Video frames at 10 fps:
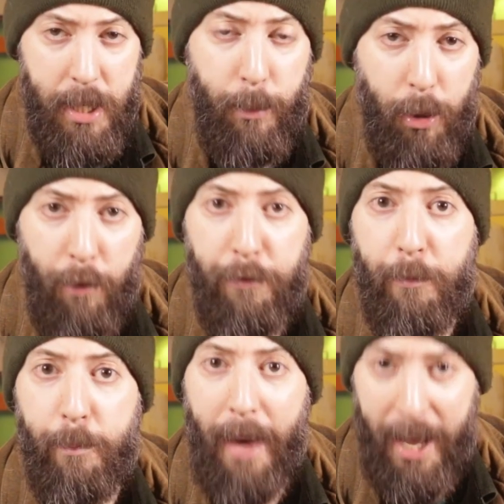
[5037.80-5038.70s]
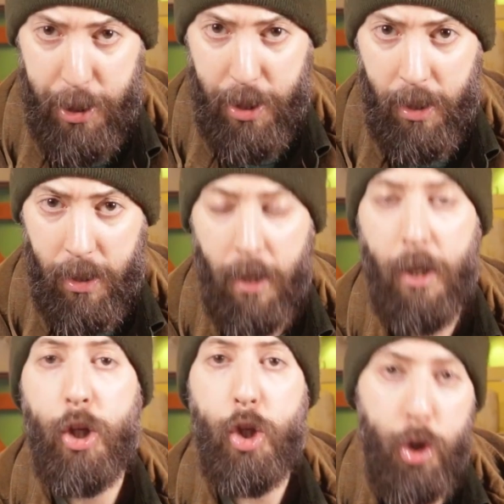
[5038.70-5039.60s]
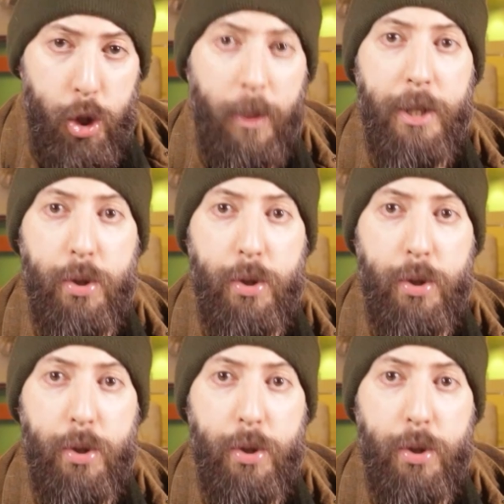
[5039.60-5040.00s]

symbol of magic, usually